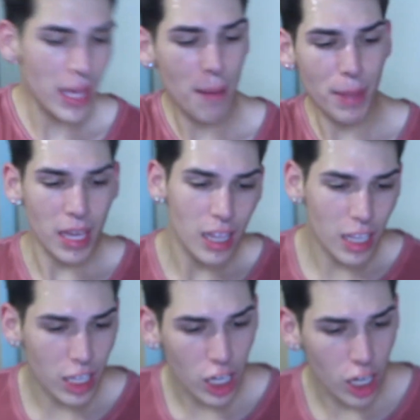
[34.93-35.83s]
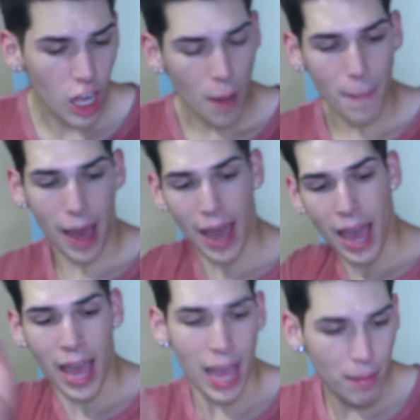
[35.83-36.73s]
Pia Mia, look at her
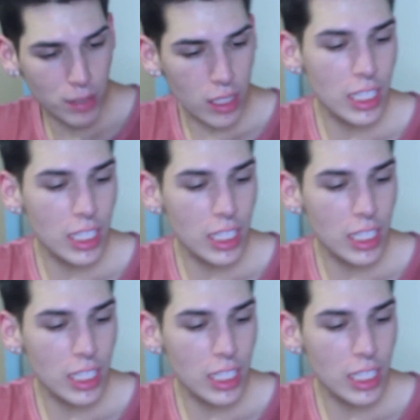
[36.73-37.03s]
abs.